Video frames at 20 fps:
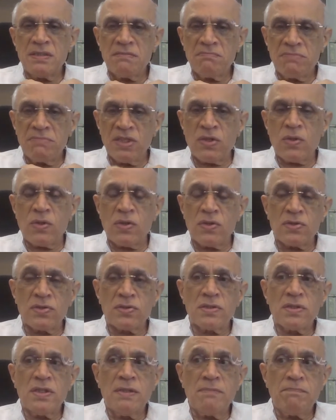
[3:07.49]

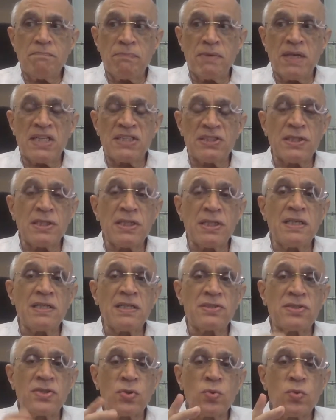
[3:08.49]
because pleasure
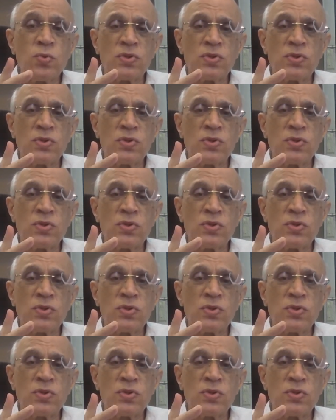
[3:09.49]
has two